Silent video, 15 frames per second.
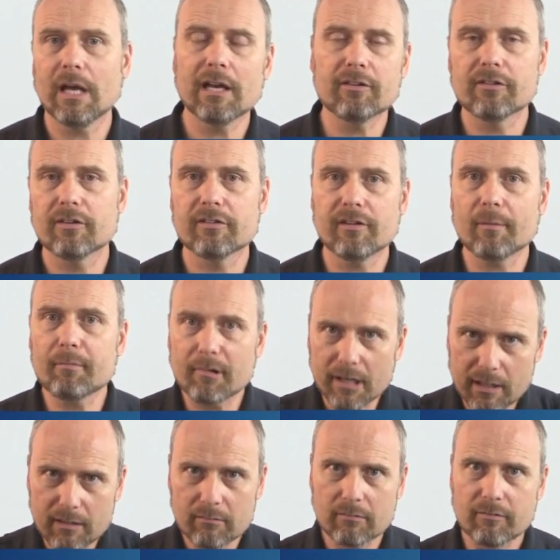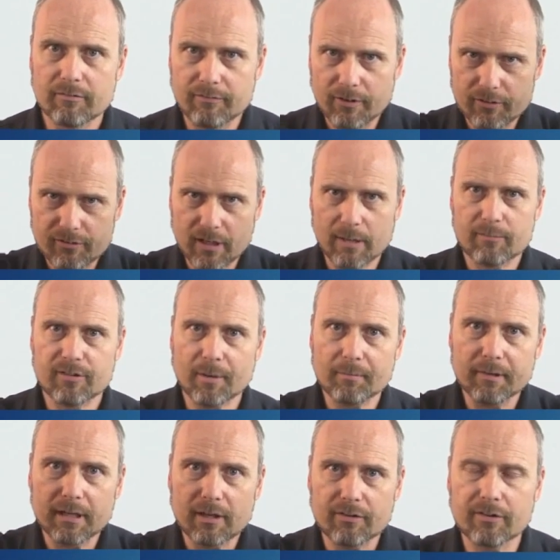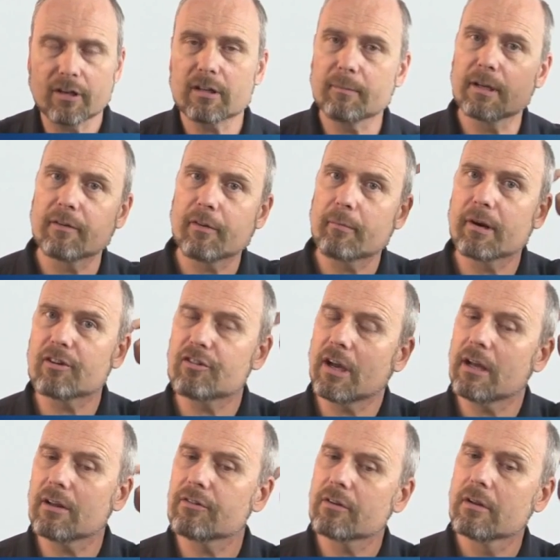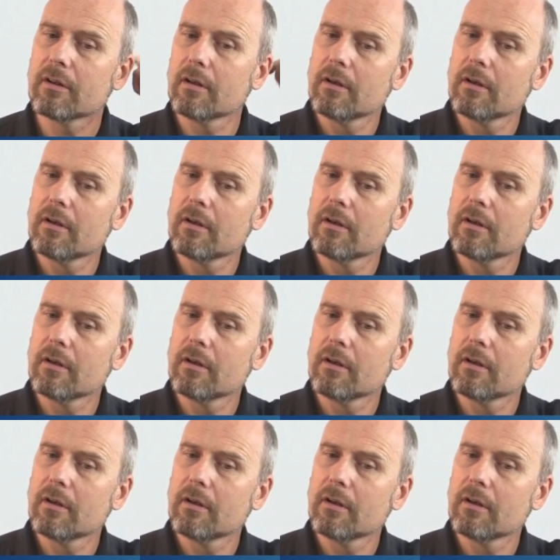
had the first time submarine encirclement of the British Isles.